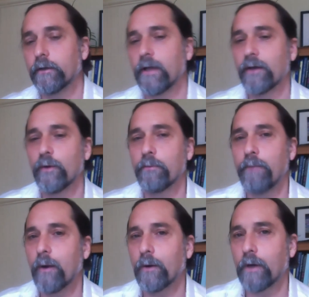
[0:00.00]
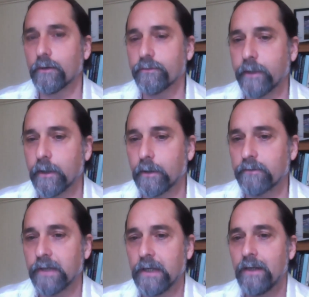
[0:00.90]
how to empower
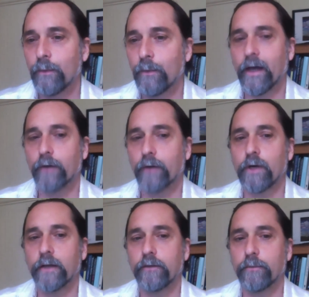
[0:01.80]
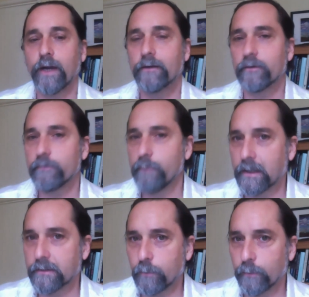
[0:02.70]
ourselves without trying to practice
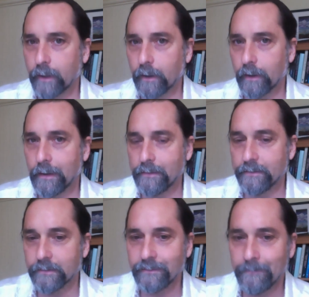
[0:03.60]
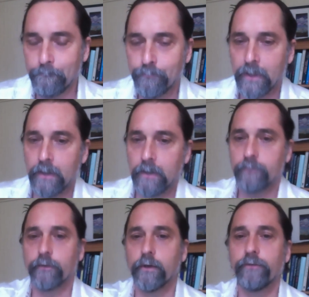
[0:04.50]
medicine without a license.
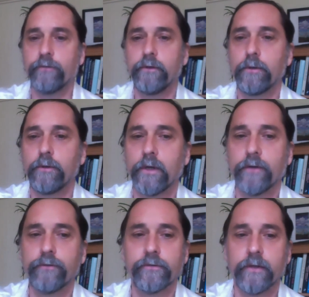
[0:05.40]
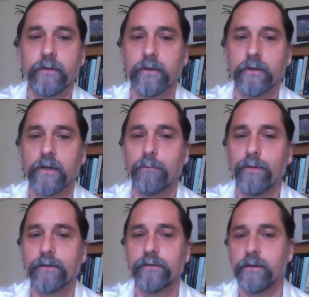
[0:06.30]
For those of you who are interested in the
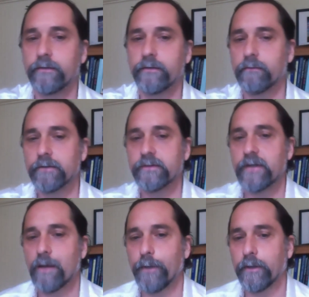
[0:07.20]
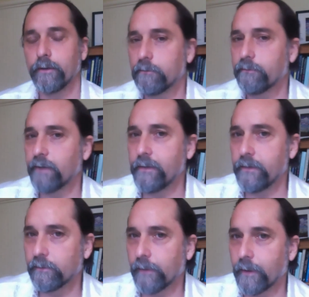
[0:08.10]
complexities of this topic, you can find
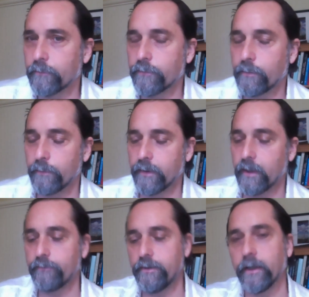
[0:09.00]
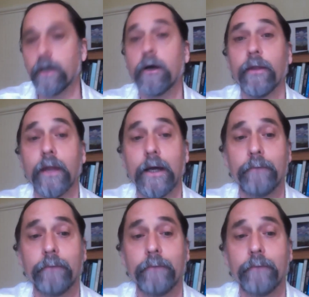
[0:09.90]
these letters from the FDA online.